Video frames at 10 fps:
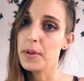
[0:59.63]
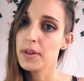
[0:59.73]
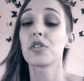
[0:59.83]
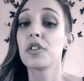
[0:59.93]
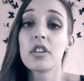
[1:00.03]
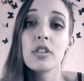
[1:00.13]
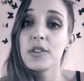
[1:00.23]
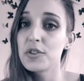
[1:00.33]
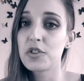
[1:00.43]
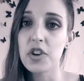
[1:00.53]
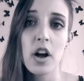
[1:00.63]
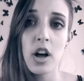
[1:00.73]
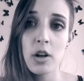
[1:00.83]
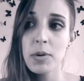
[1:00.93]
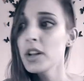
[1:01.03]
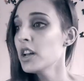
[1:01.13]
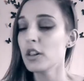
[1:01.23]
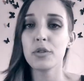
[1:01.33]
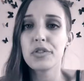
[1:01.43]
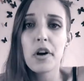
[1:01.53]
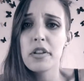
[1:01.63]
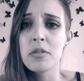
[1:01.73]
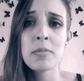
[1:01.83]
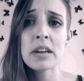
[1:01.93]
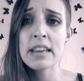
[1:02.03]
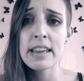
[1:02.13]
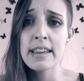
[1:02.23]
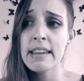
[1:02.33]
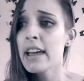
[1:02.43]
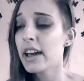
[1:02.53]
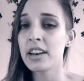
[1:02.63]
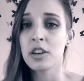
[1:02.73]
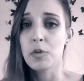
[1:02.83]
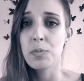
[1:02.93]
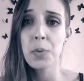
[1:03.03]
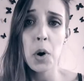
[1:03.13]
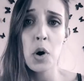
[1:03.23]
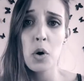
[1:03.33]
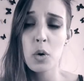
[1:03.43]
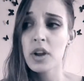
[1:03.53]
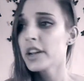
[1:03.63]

Sure, you can lose your job, lose all your money, end up broke,